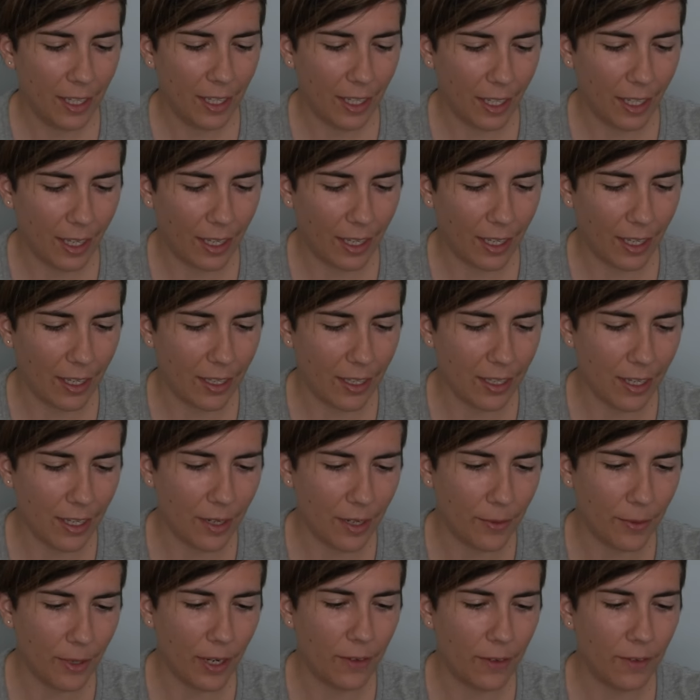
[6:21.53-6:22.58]
And
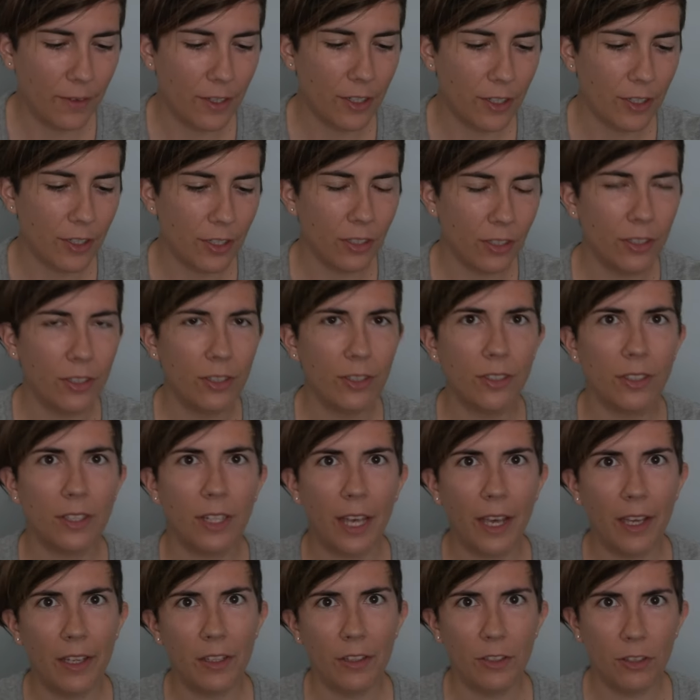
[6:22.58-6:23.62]
when I first learned
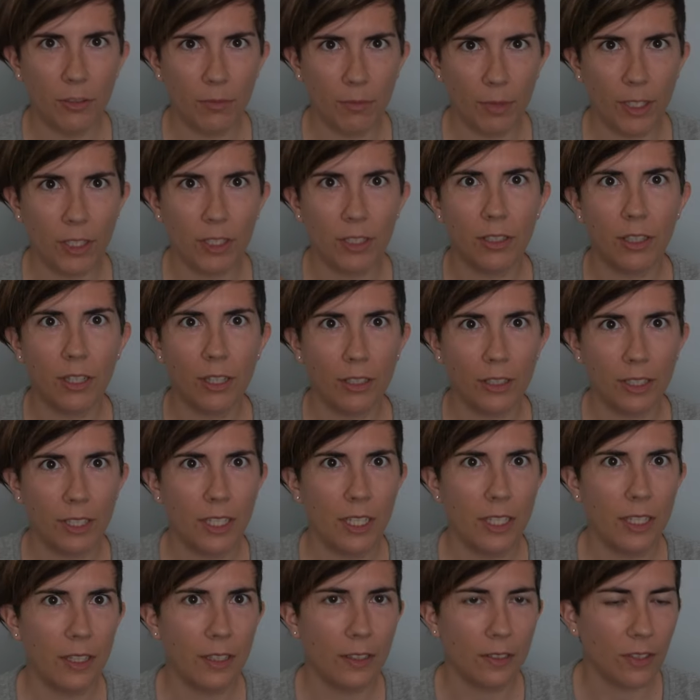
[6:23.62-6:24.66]
that you should brush your dog's
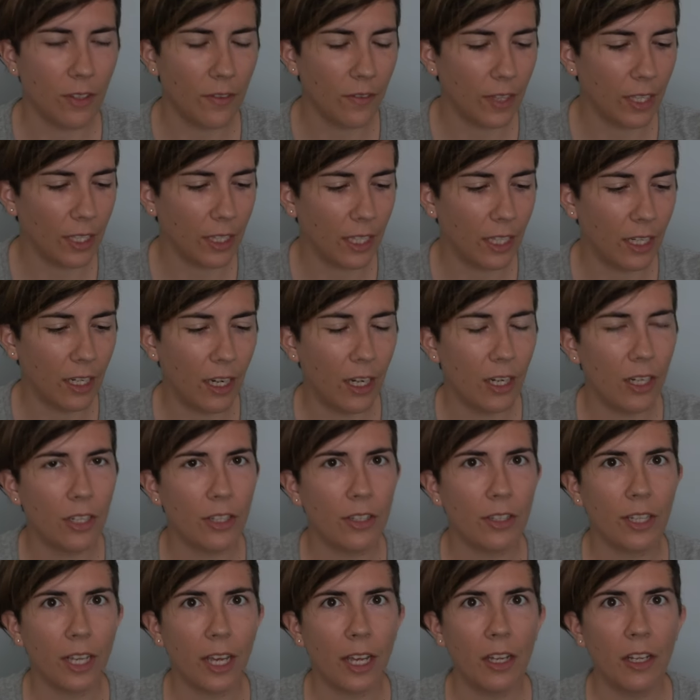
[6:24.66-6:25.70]
teeth and stuff like that, I
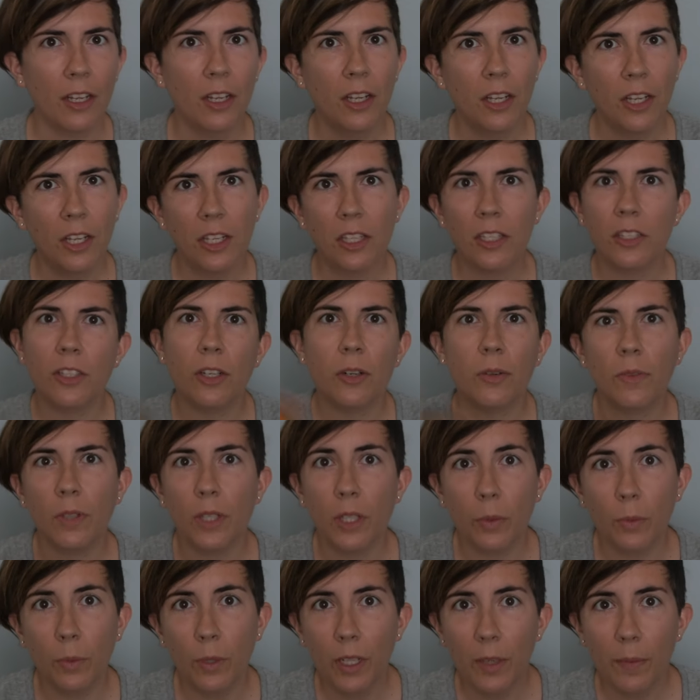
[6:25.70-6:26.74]
heard that don't
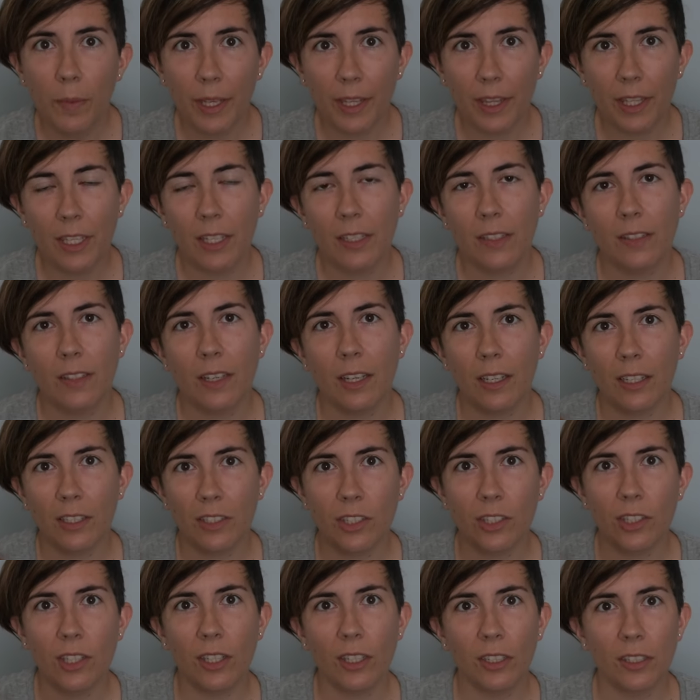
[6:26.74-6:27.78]
really worry about the inside because
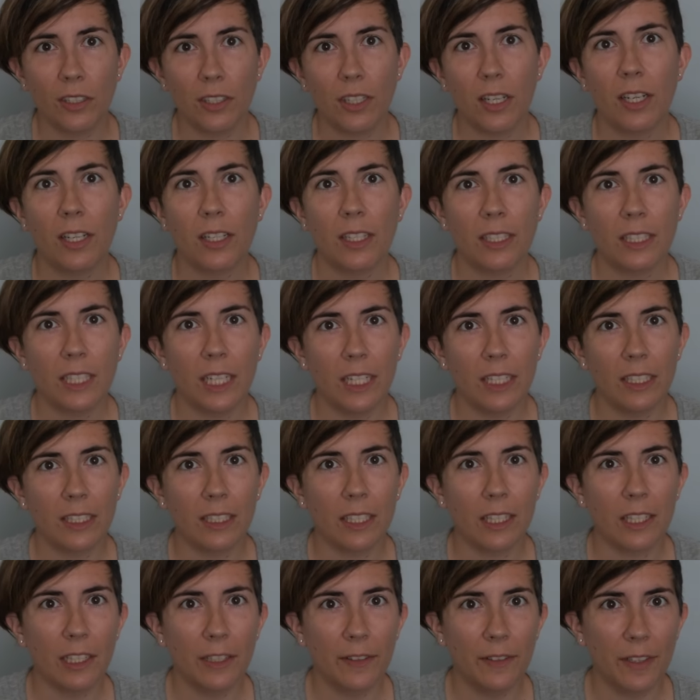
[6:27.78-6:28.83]
your dog's tongue takes
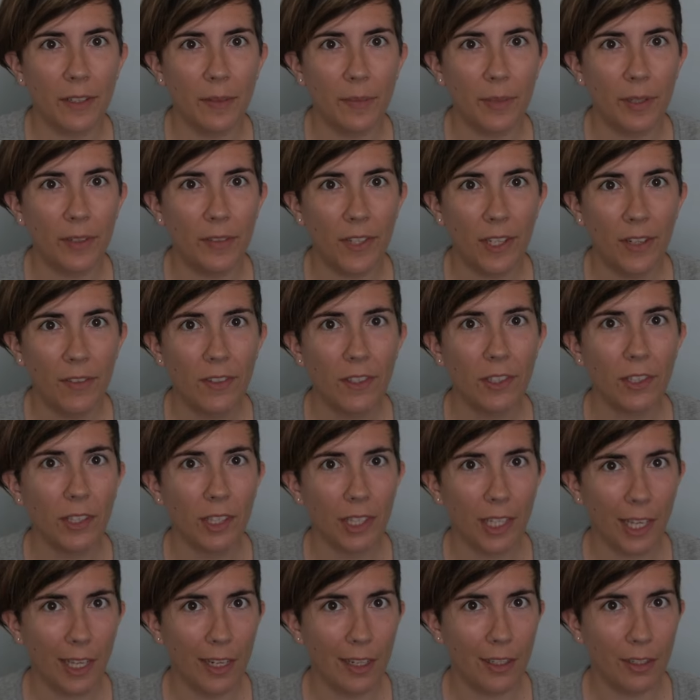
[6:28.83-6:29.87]
care of it. But if you ever
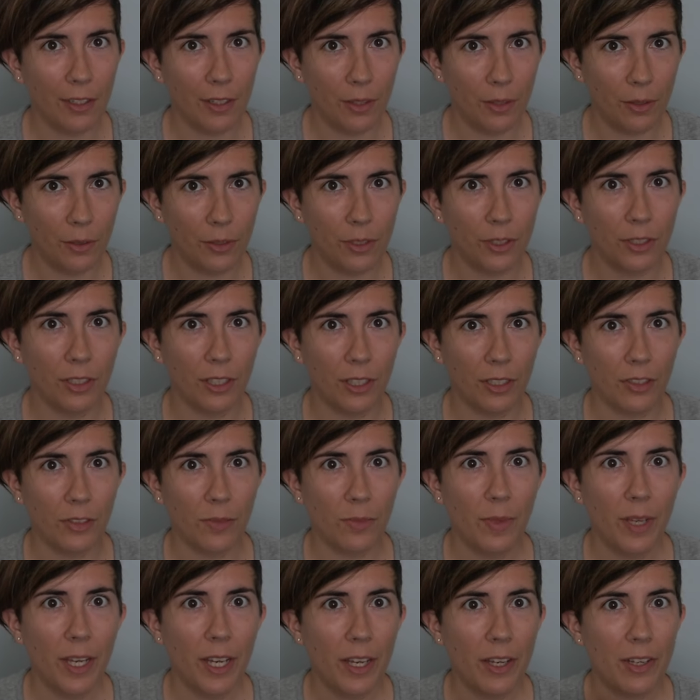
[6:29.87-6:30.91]
look at an older dog's
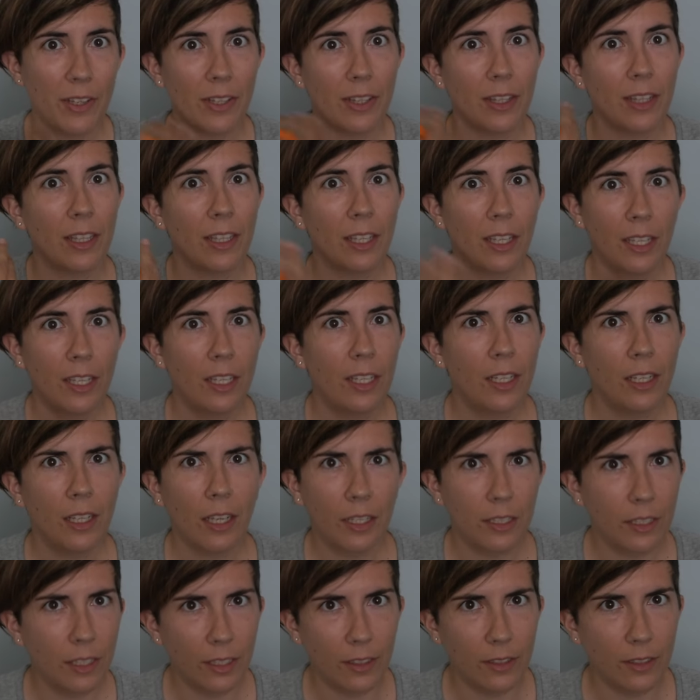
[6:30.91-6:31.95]
mouth,
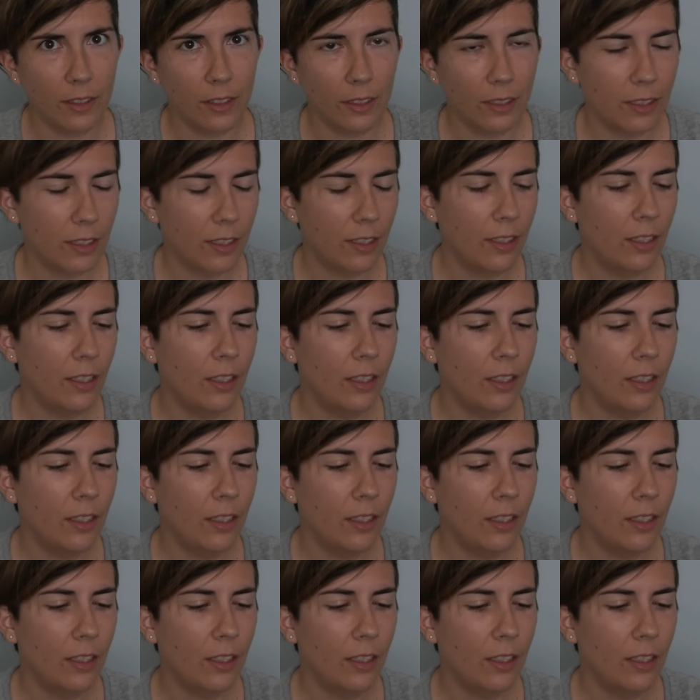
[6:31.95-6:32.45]
it doesn't.